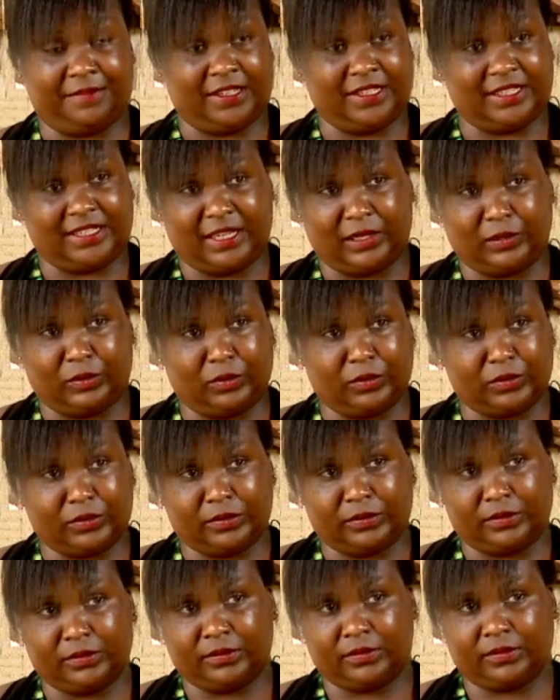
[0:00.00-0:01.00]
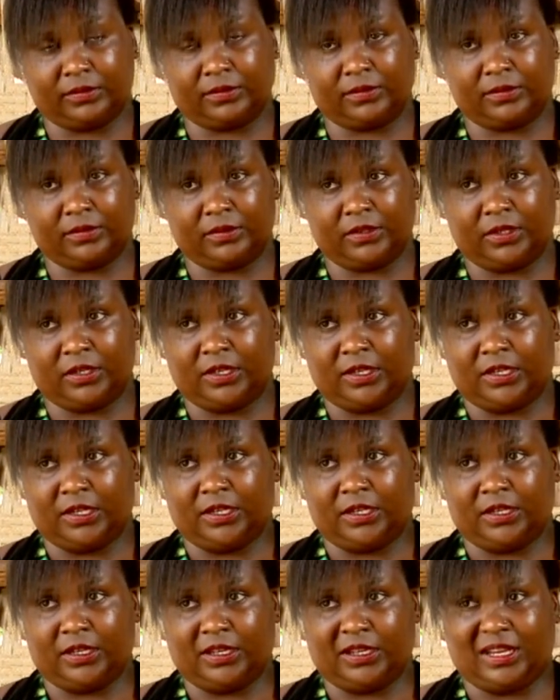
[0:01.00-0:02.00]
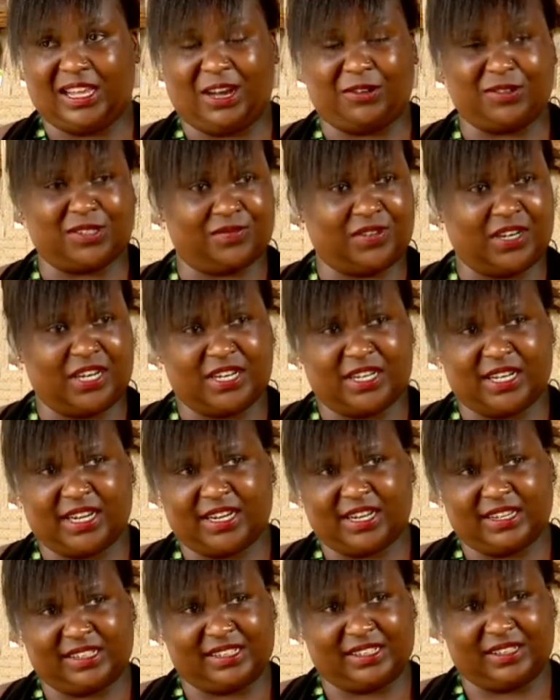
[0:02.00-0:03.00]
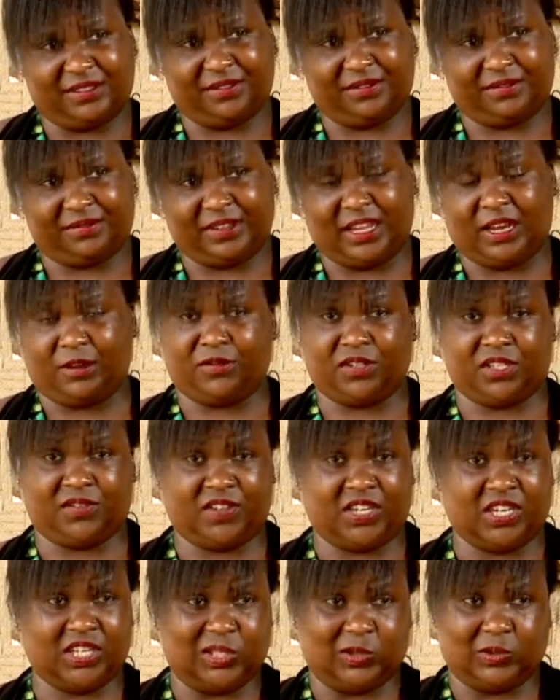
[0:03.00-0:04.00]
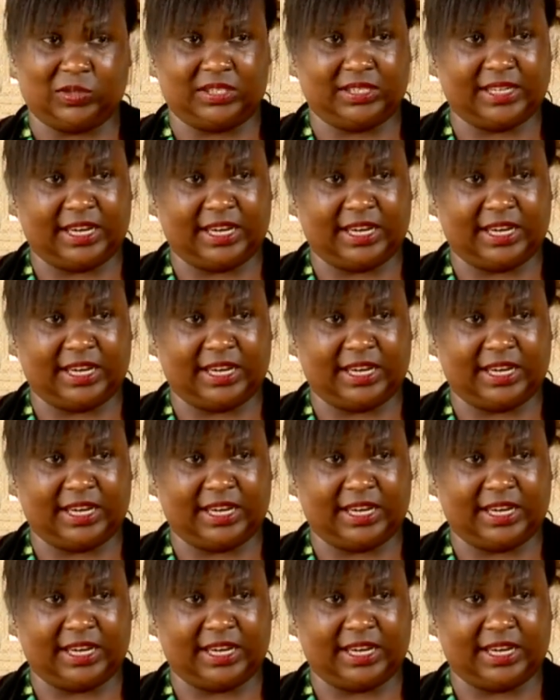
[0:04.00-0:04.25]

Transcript: I felt alone. I was very negative. I was very